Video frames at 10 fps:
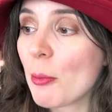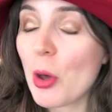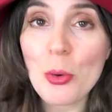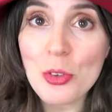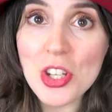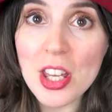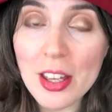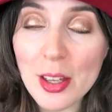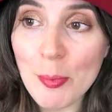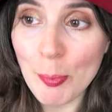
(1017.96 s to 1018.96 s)

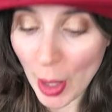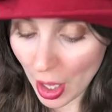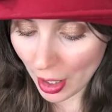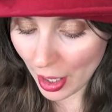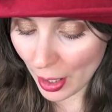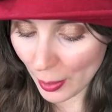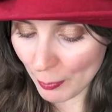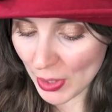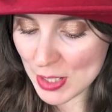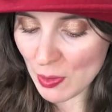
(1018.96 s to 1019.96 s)
culture. But
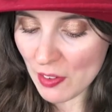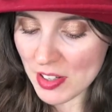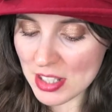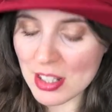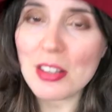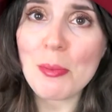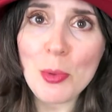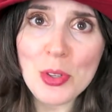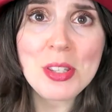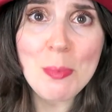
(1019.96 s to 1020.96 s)
as far as the
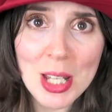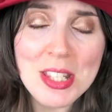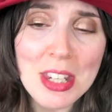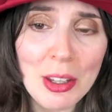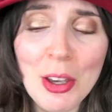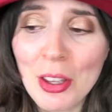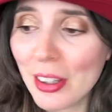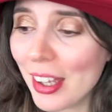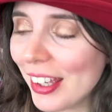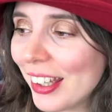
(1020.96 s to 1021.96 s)
more simplistic
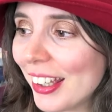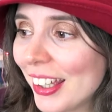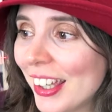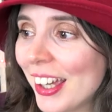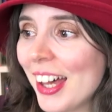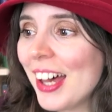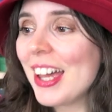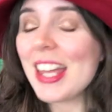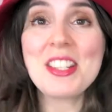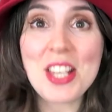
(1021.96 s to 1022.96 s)

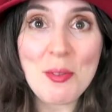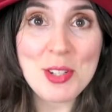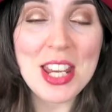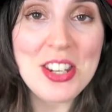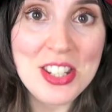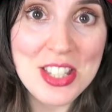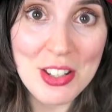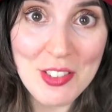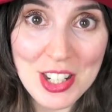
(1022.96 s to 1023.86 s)
interpretations of the